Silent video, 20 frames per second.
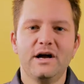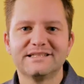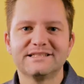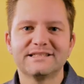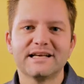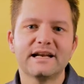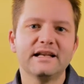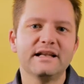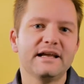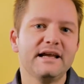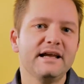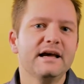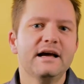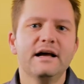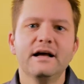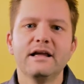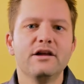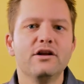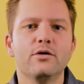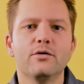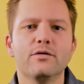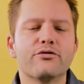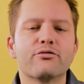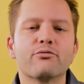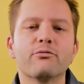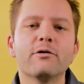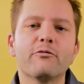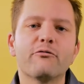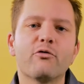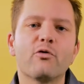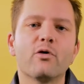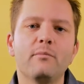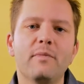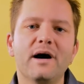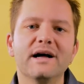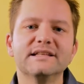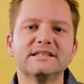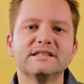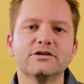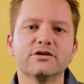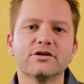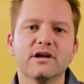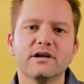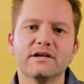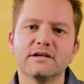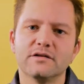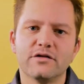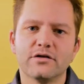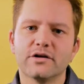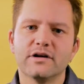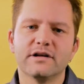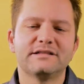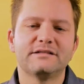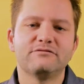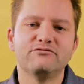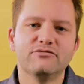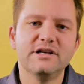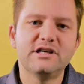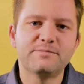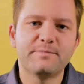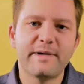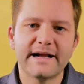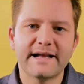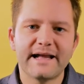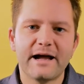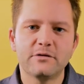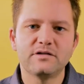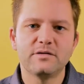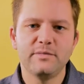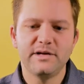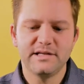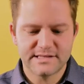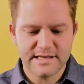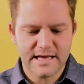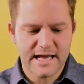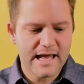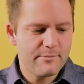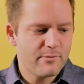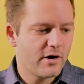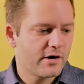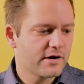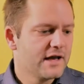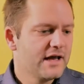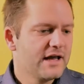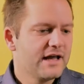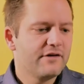Suddenly, you know, in three or four months, they're gonna they're gonna reach back out to me and say, hey Mark,